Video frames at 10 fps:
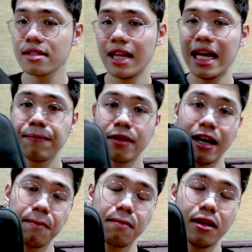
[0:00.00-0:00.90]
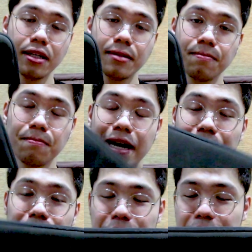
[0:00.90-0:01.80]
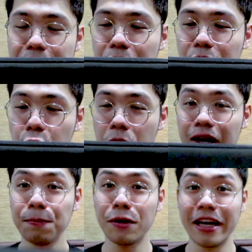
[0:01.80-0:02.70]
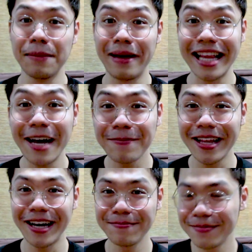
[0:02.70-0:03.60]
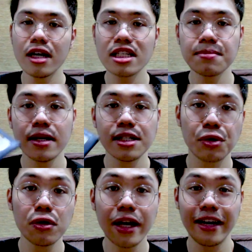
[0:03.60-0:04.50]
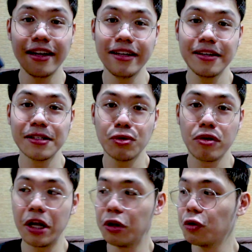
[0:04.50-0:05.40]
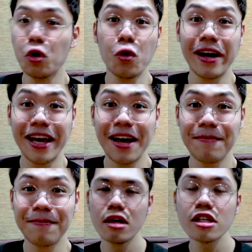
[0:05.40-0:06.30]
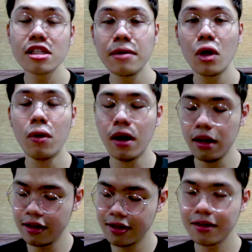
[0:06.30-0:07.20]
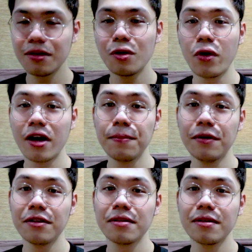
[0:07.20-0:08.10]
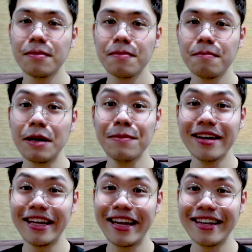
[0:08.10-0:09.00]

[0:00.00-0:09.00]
is a laptop pouch where I put in my laptop. This is my school ID, so they know who I am. This is my wallet where I put my money